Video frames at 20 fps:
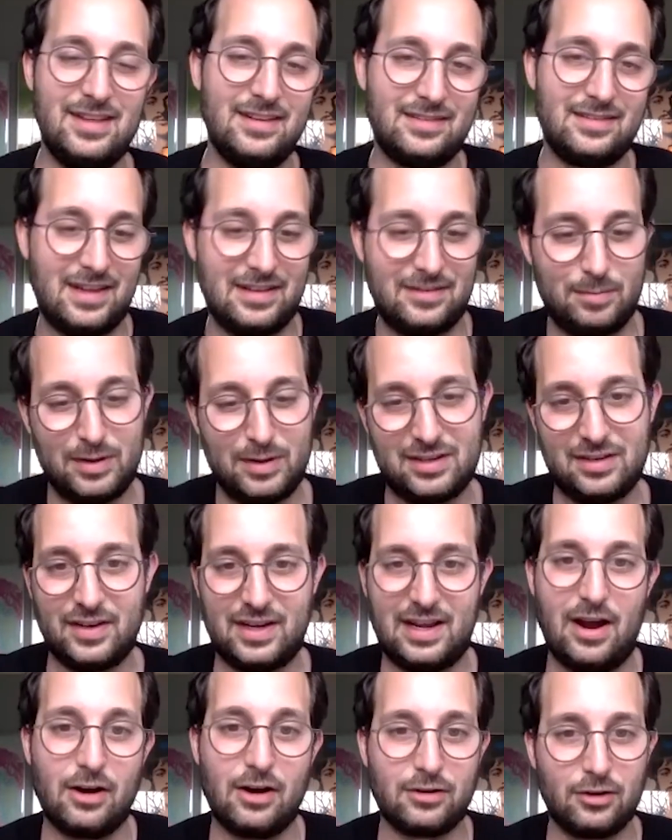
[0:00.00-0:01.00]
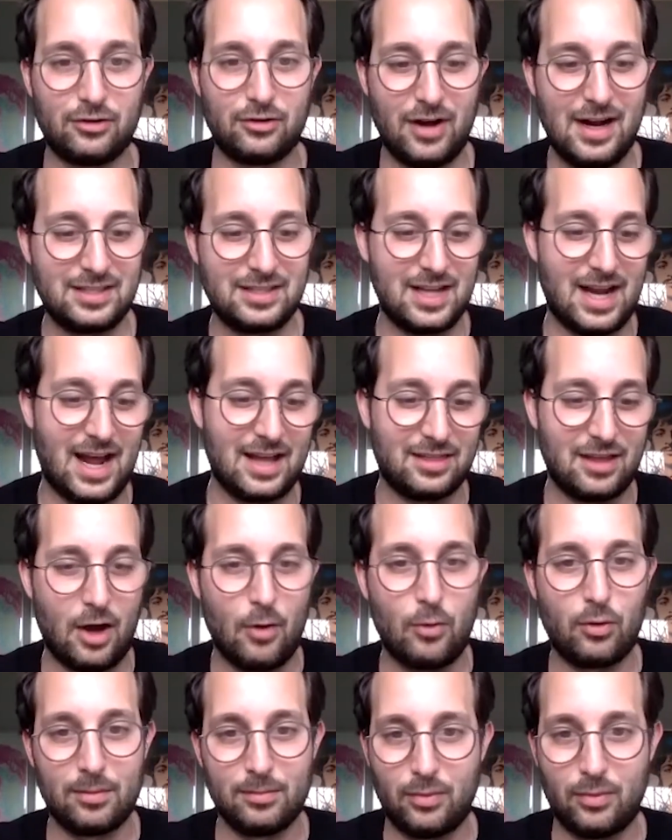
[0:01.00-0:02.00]
specific character traits that I thought
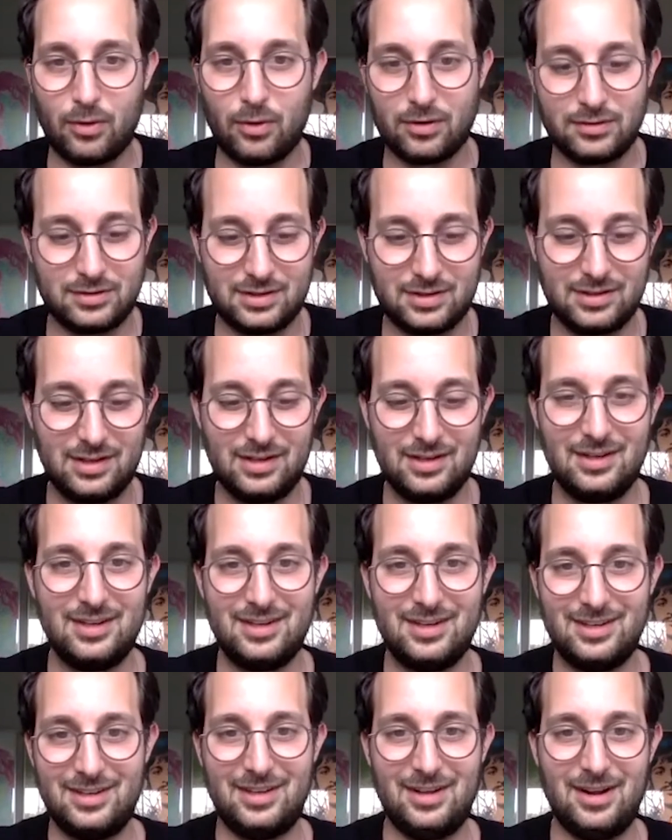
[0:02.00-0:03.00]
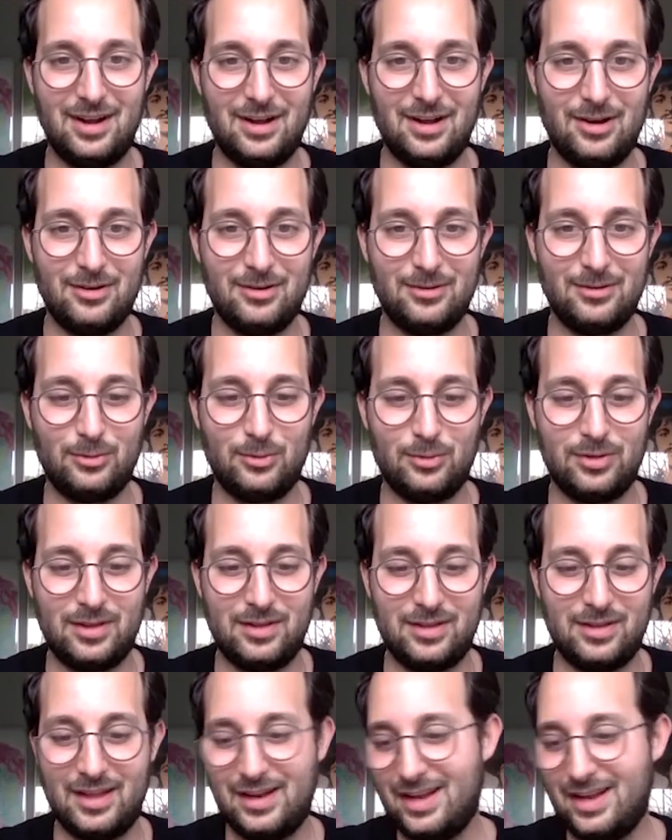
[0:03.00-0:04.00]
were important, you know,
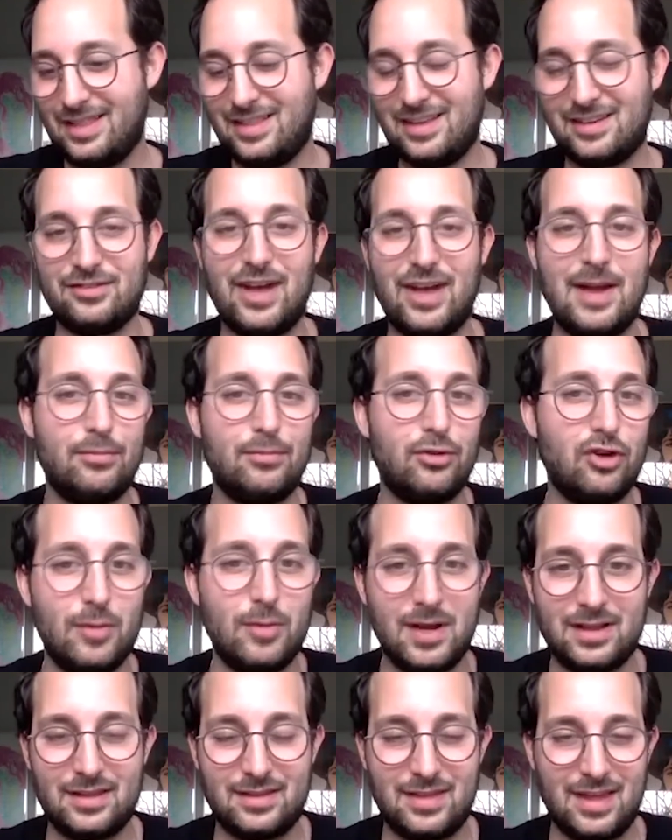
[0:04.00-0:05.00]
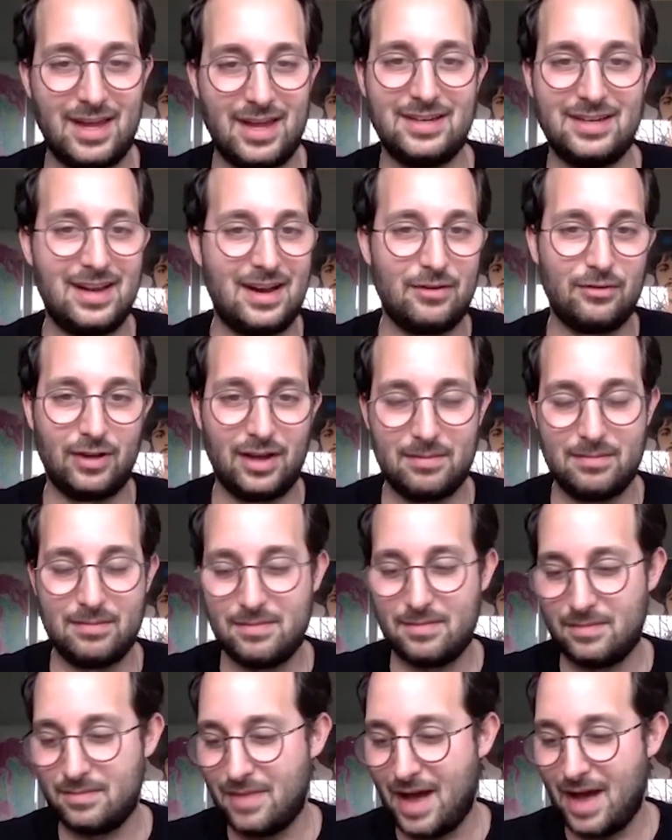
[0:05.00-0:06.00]
this late blooming thing didn't really
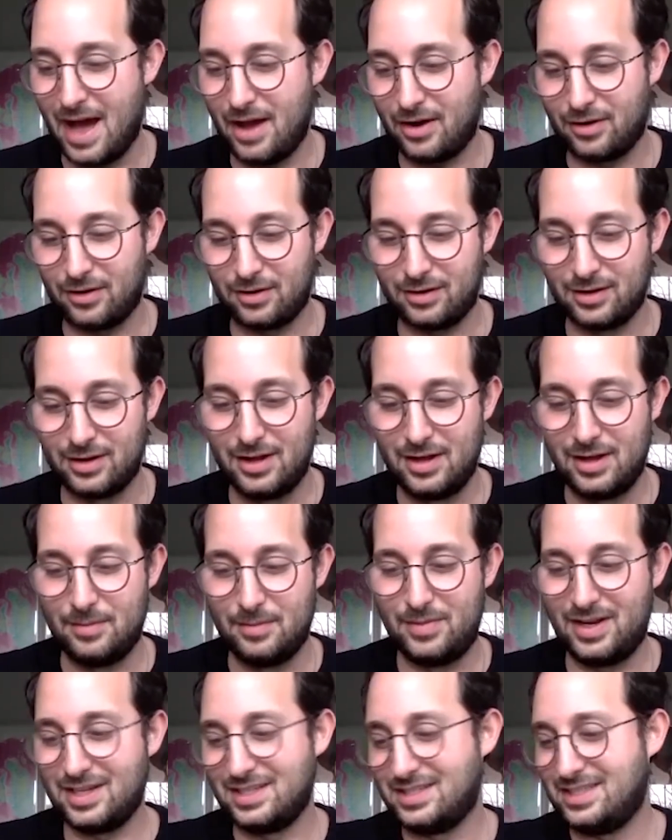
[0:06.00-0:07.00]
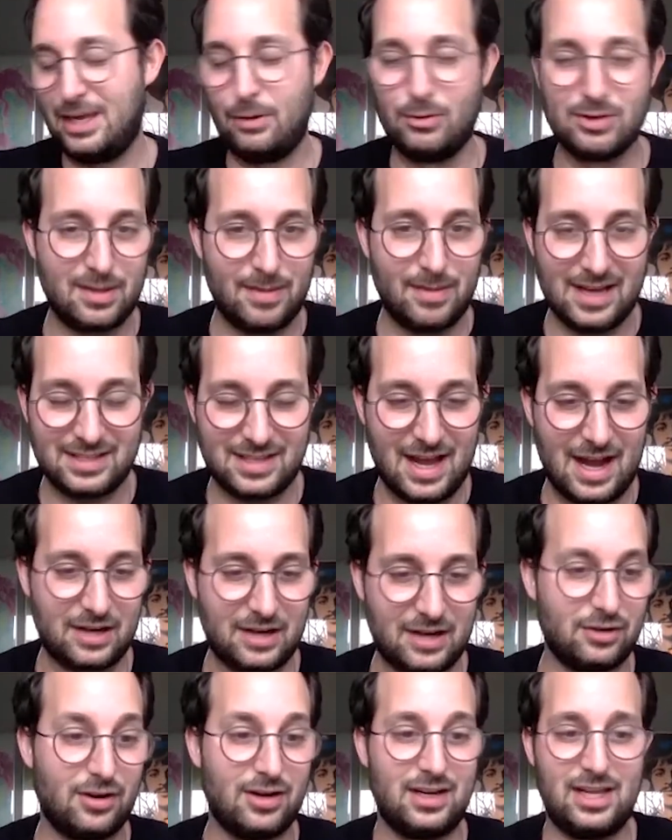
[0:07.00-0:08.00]
matter because he was the best
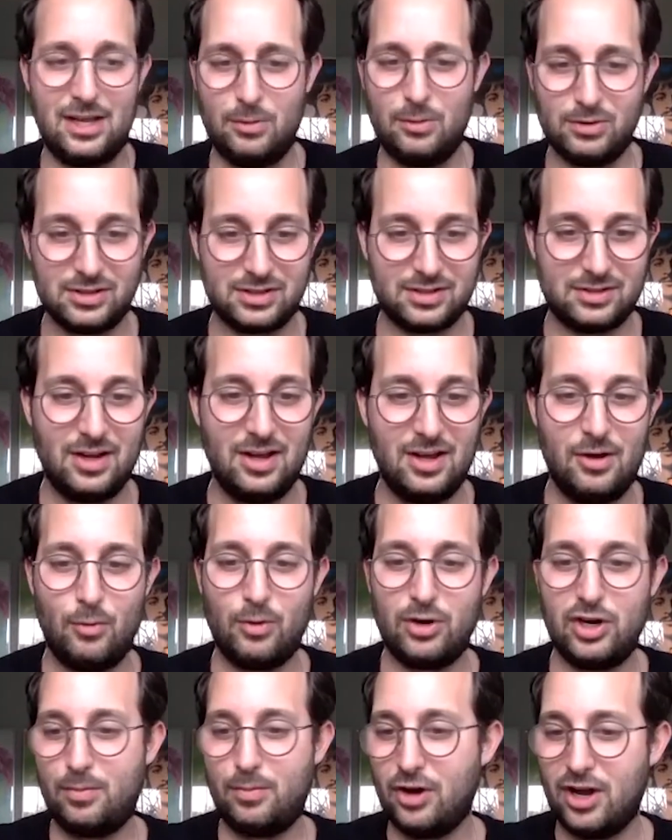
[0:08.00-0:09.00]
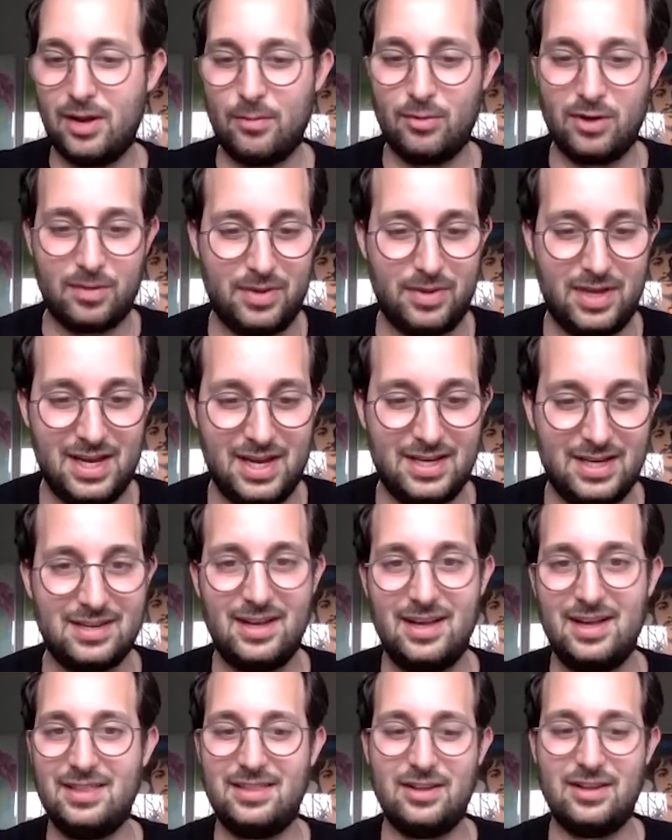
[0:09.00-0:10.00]
actor, and he was, when you put him with Pete,
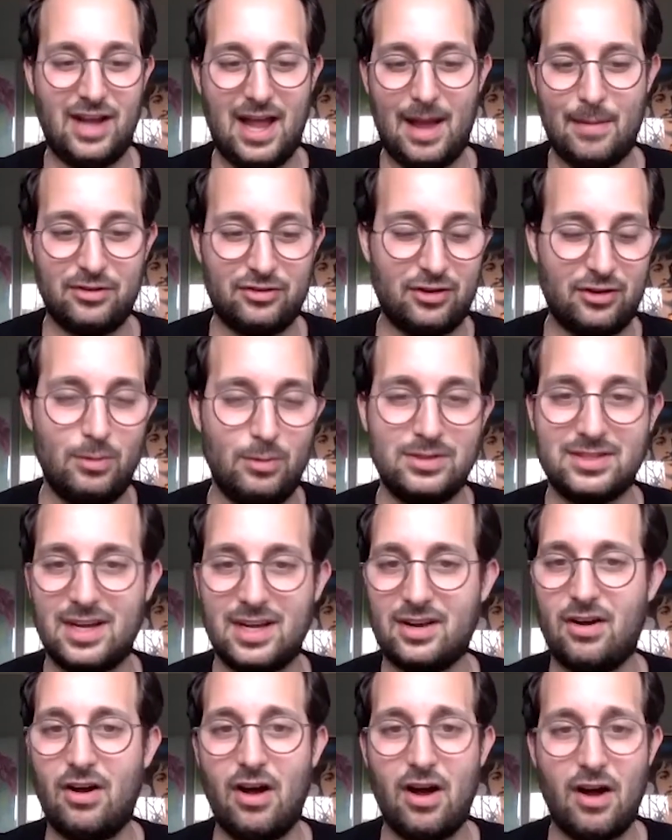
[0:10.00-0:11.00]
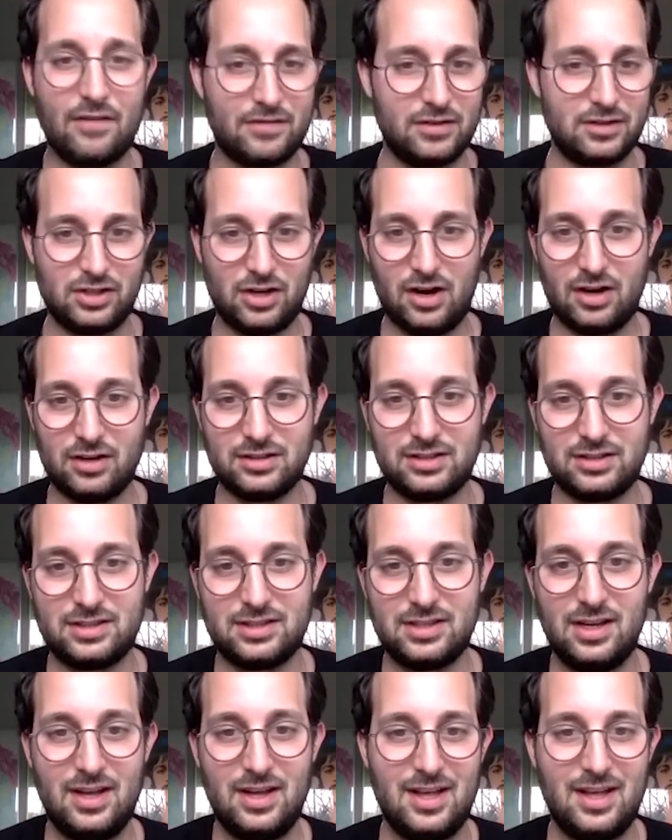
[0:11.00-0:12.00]
their chemistry was like off the charts,
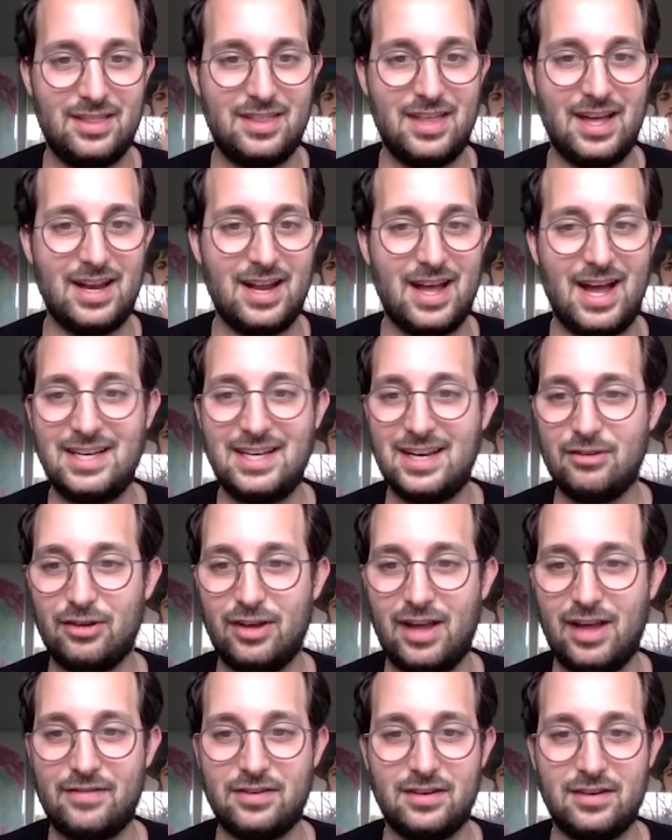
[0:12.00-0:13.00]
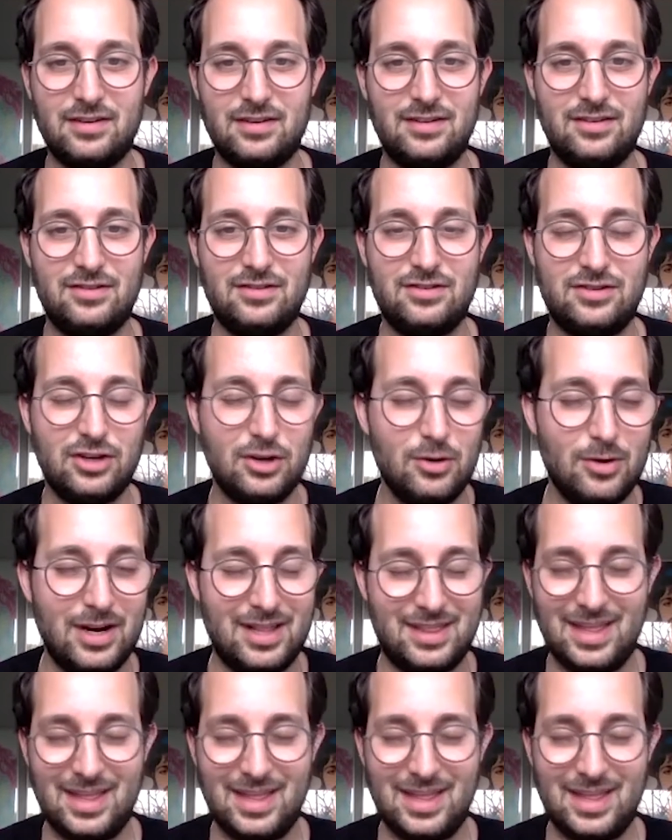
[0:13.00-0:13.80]
that I didn't have to do anything.